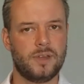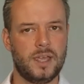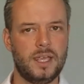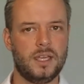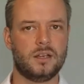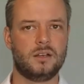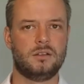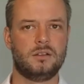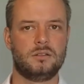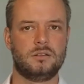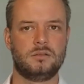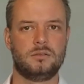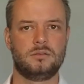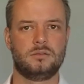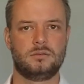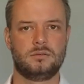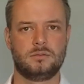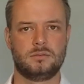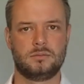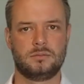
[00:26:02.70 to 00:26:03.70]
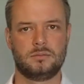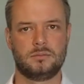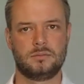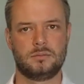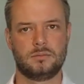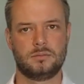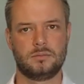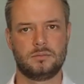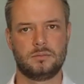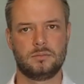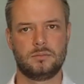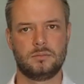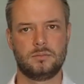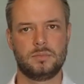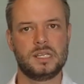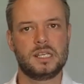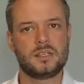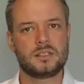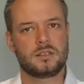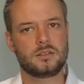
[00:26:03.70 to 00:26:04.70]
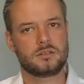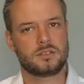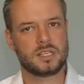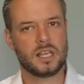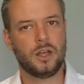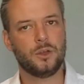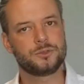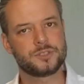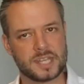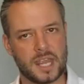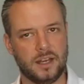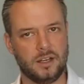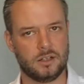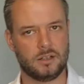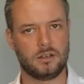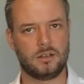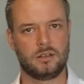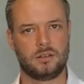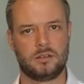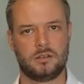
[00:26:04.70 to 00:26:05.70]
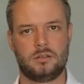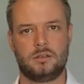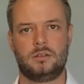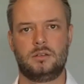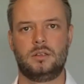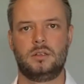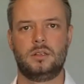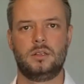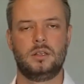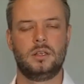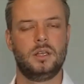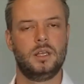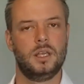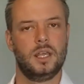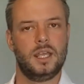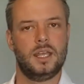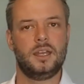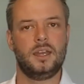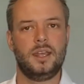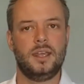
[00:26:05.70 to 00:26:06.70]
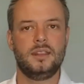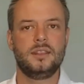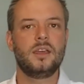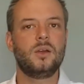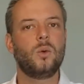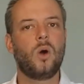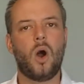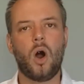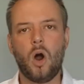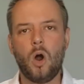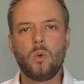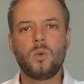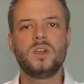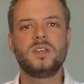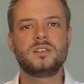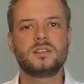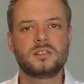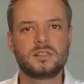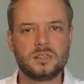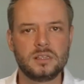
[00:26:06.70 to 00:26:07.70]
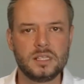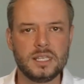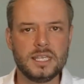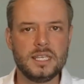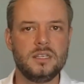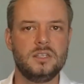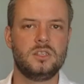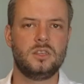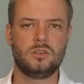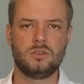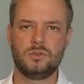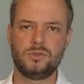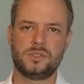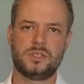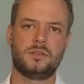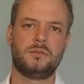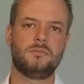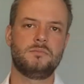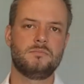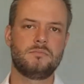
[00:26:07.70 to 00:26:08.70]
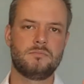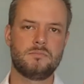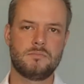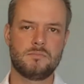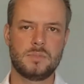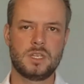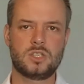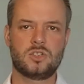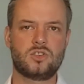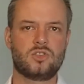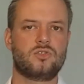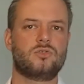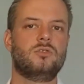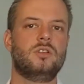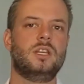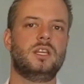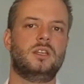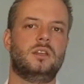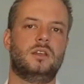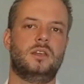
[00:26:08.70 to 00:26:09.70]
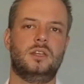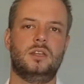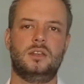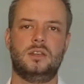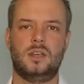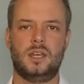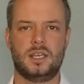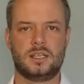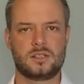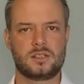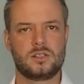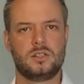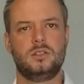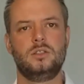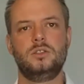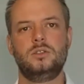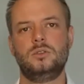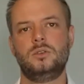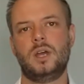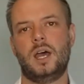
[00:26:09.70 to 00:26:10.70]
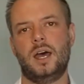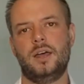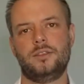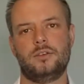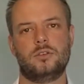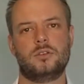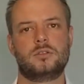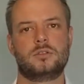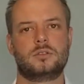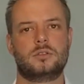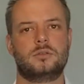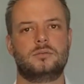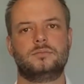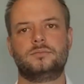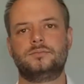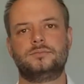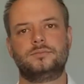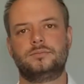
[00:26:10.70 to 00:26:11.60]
fail. Because they're self-centered. And they will always lead you to mistreat and exclude others.